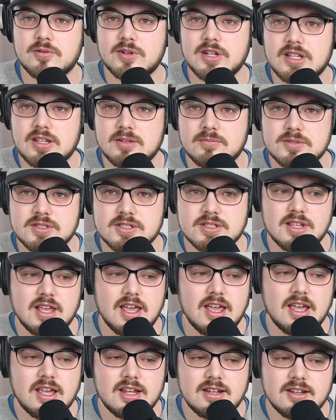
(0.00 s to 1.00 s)
rhythms
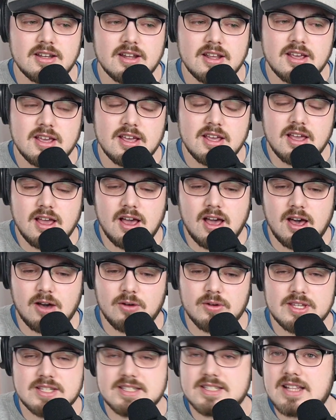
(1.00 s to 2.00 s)
and
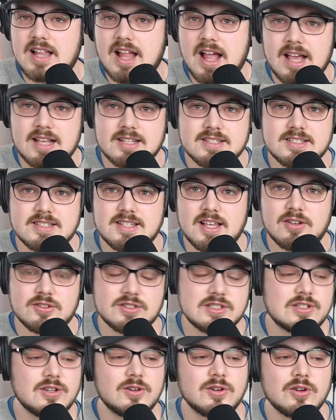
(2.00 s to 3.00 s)
how his lines sound
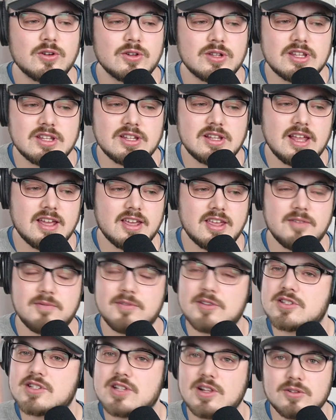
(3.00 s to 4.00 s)
so good. Like if
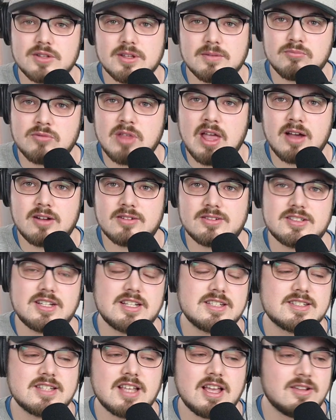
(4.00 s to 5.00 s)
you slow them down,
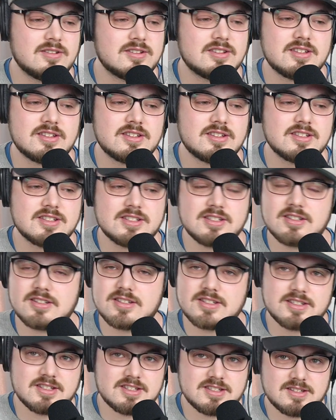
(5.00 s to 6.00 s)
they sound
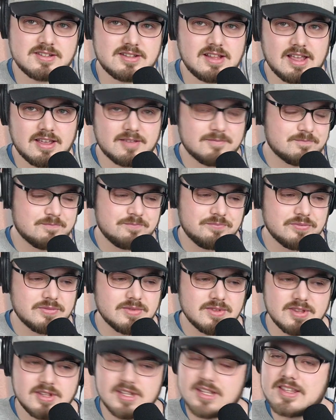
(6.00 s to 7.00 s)
like
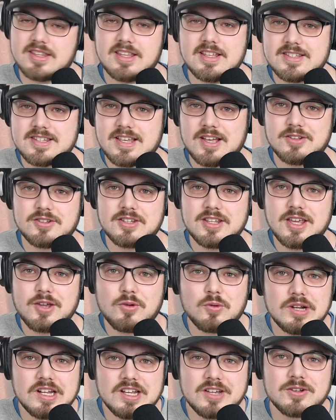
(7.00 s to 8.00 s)
they sound
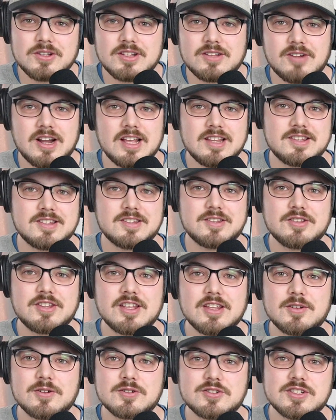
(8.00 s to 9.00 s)
equally good, right? So
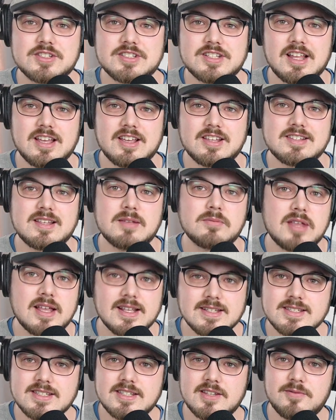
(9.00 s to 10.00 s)
they don't just like,
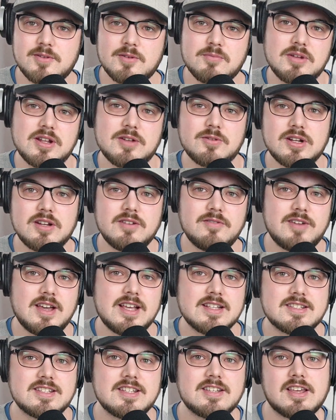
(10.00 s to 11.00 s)
sometimes if you play really
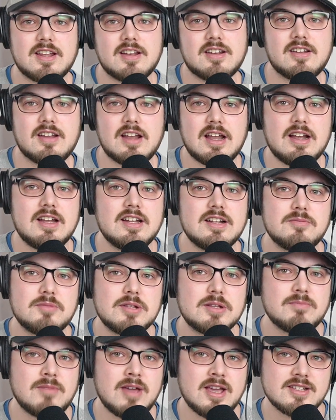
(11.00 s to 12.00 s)
fast, you can a little
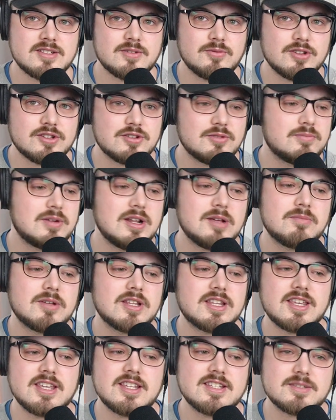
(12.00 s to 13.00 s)
bit mask what you play,
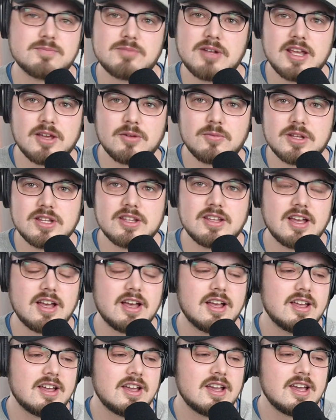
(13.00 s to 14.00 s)
but he's playing with an